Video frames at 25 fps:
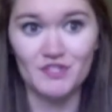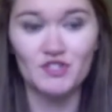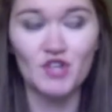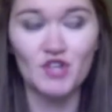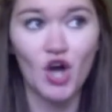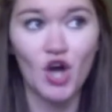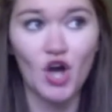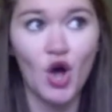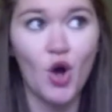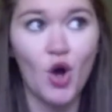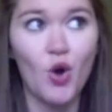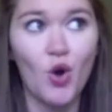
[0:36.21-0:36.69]

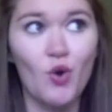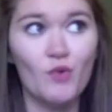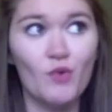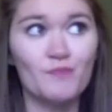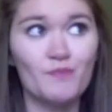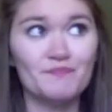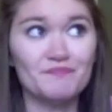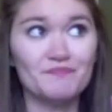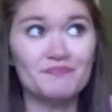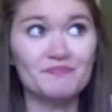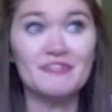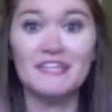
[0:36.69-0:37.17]

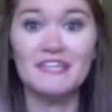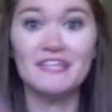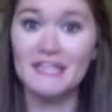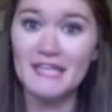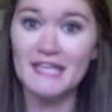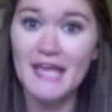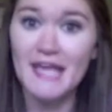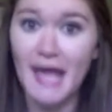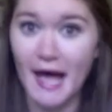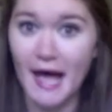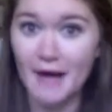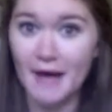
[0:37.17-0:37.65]
So
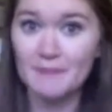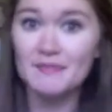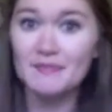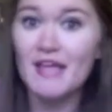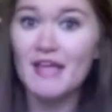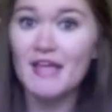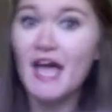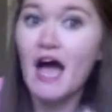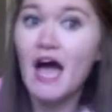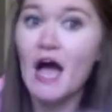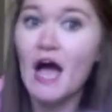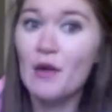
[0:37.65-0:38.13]
yeah,
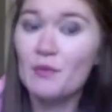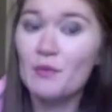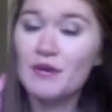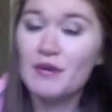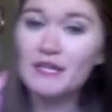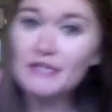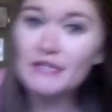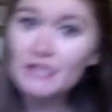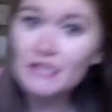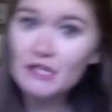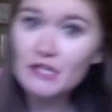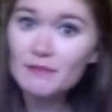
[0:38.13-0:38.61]
I
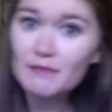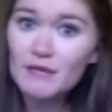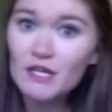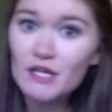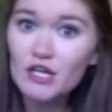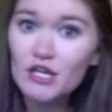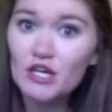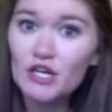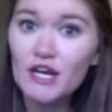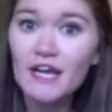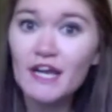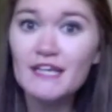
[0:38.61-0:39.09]
went a little
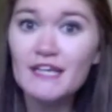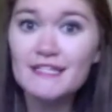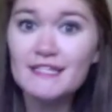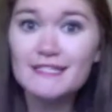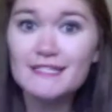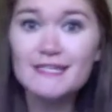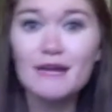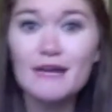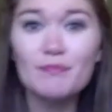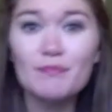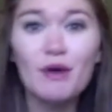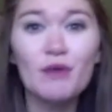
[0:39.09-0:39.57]
bit
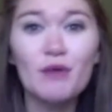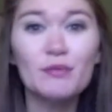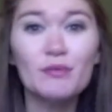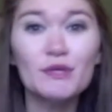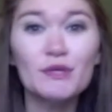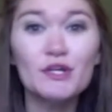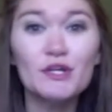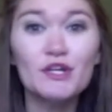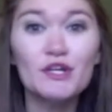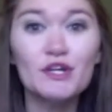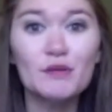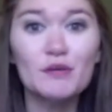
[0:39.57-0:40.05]
crazy. I
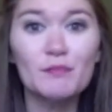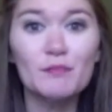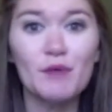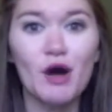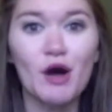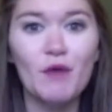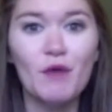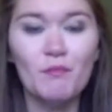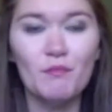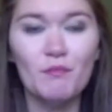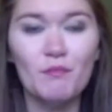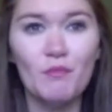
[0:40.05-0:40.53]
probably could have
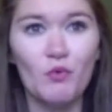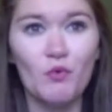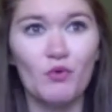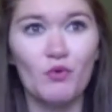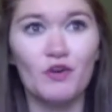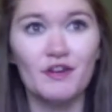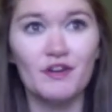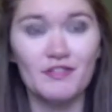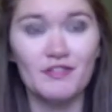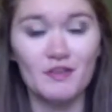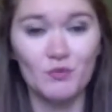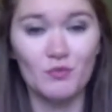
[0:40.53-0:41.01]
bought
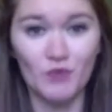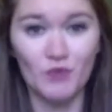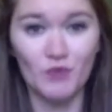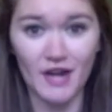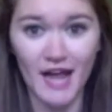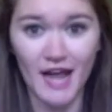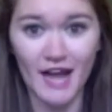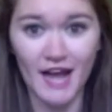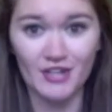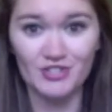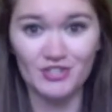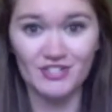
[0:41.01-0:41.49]
more than
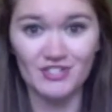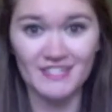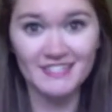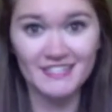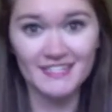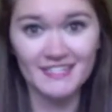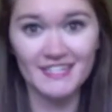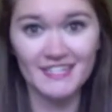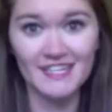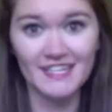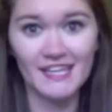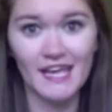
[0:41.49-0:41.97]
what I
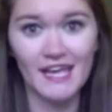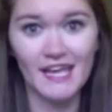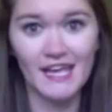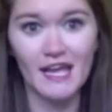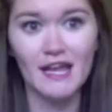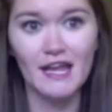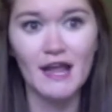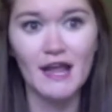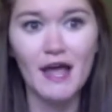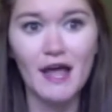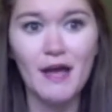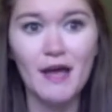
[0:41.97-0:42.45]
actually did
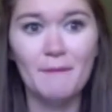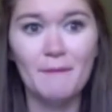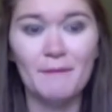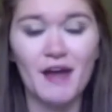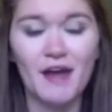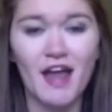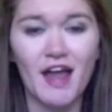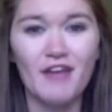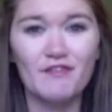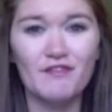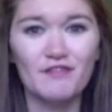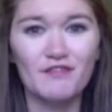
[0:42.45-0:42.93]
get,
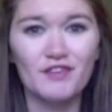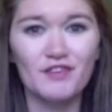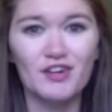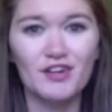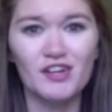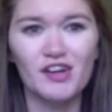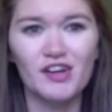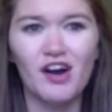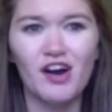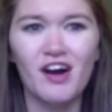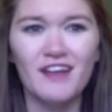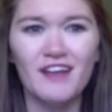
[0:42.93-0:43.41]
but I
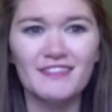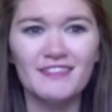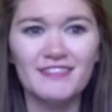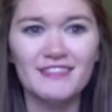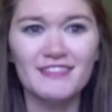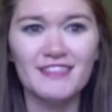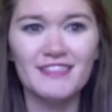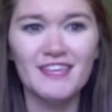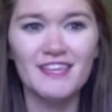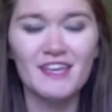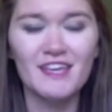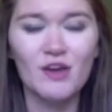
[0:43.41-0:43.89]
forgot
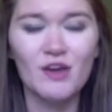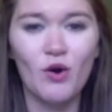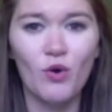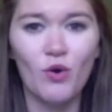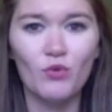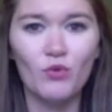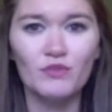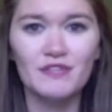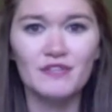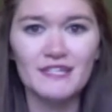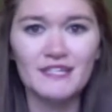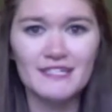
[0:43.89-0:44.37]
that they
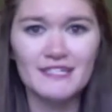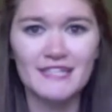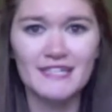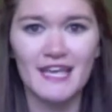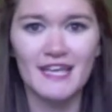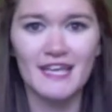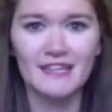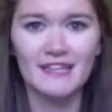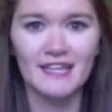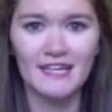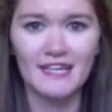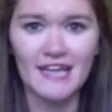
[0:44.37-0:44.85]
only
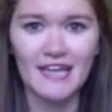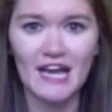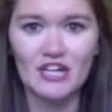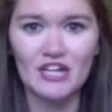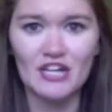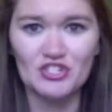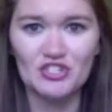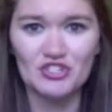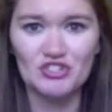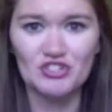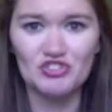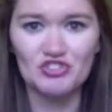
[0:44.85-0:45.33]
take like
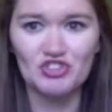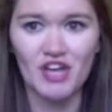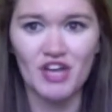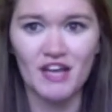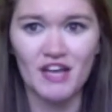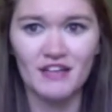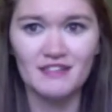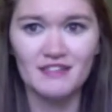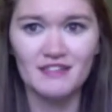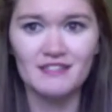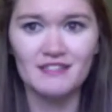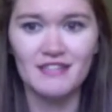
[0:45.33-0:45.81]
cash and
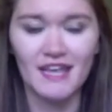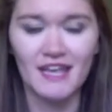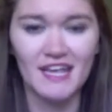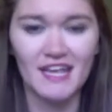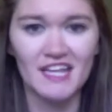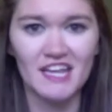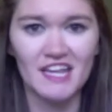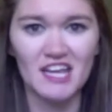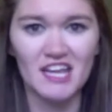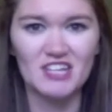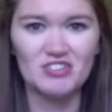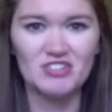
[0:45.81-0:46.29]
checks,
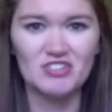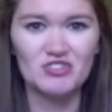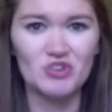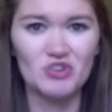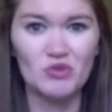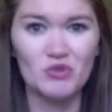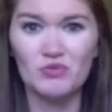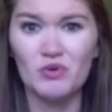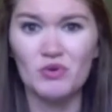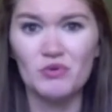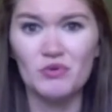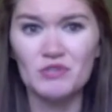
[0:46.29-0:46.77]
and I
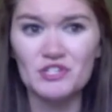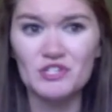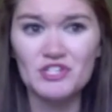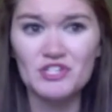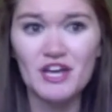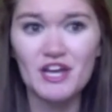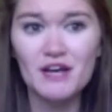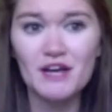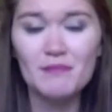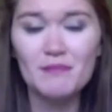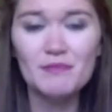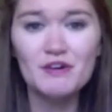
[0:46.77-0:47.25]
don't own a
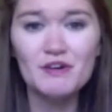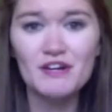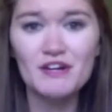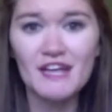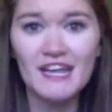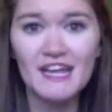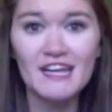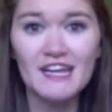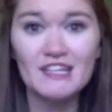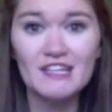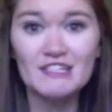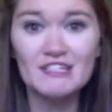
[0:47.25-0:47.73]
checkbook,
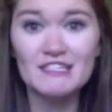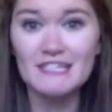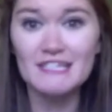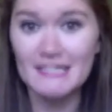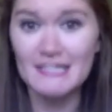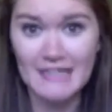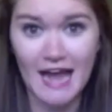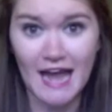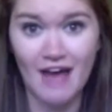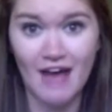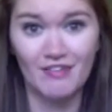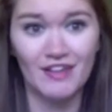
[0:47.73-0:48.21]
and I
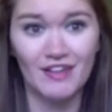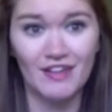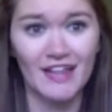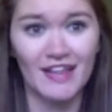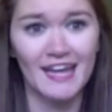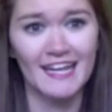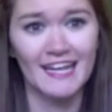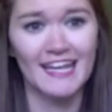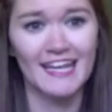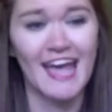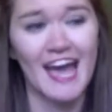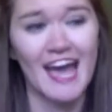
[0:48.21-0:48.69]
didn't have a
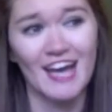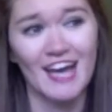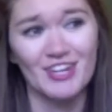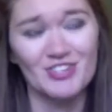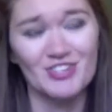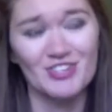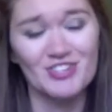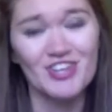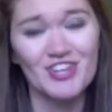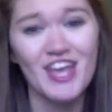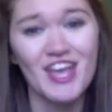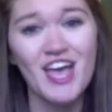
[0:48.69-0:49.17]
lot of
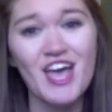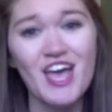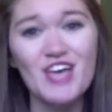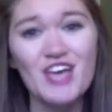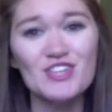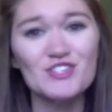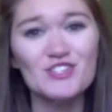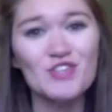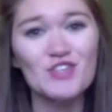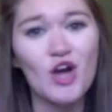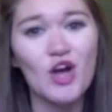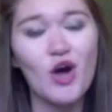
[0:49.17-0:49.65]
cash,
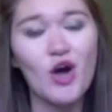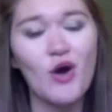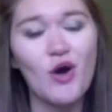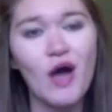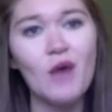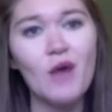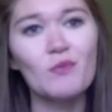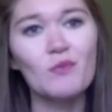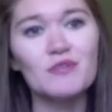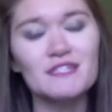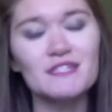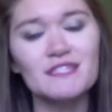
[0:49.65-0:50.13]
so
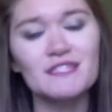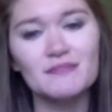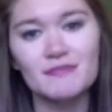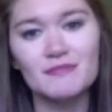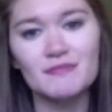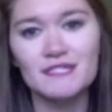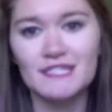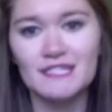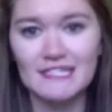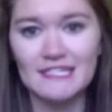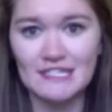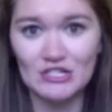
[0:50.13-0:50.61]
I was
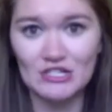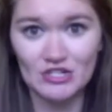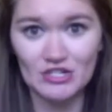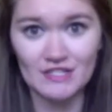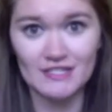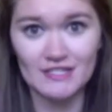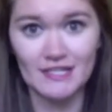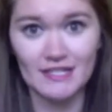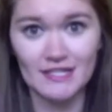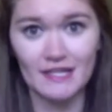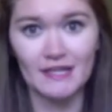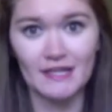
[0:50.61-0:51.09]
limited to
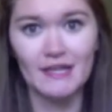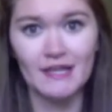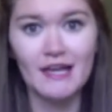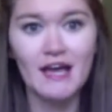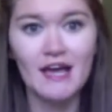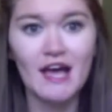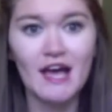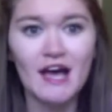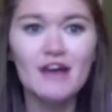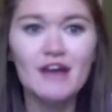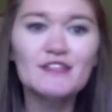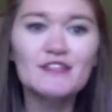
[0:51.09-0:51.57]
just
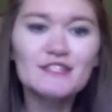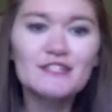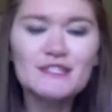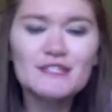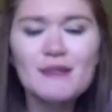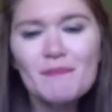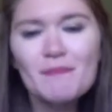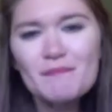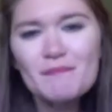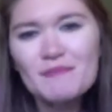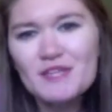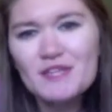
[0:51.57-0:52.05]

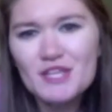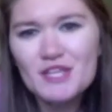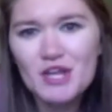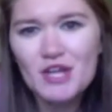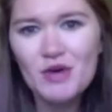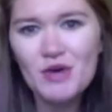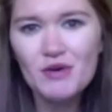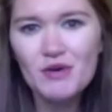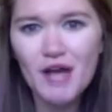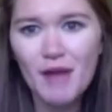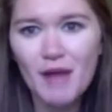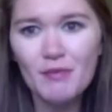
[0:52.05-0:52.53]
some, you
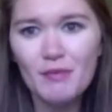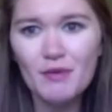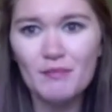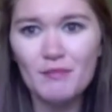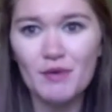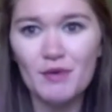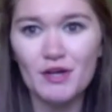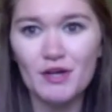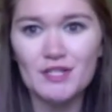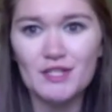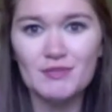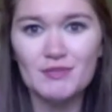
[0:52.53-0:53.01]
know, a couple
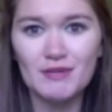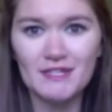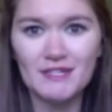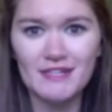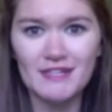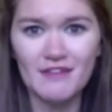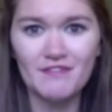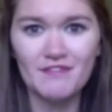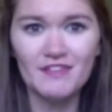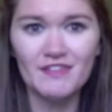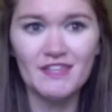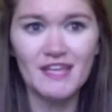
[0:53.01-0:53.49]
books, but
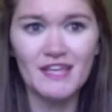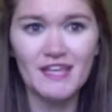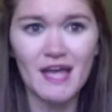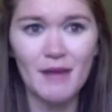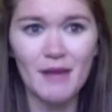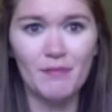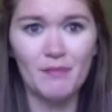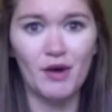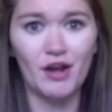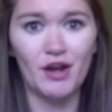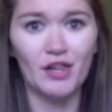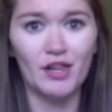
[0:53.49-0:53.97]
definitely
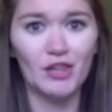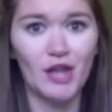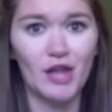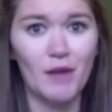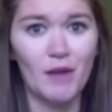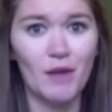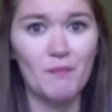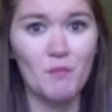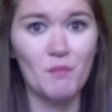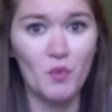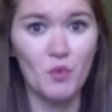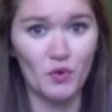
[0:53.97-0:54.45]
I bought a
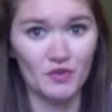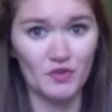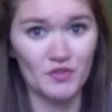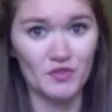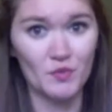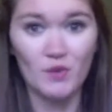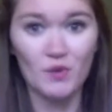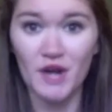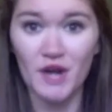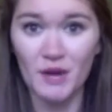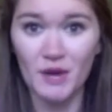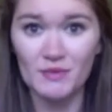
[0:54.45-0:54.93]
lot more
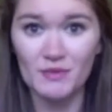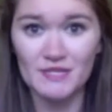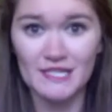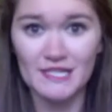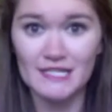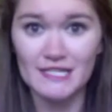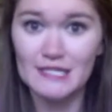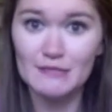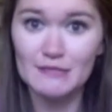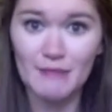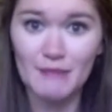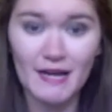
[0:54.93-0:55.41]
than what I was
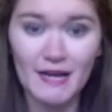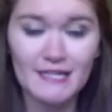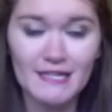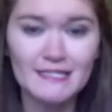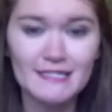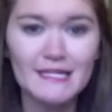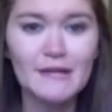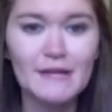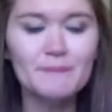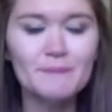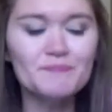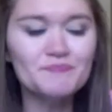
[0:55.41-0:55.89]

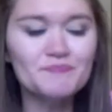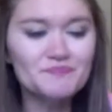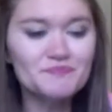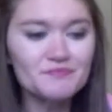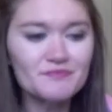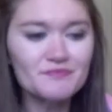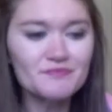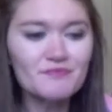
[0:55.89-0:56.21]
expecting.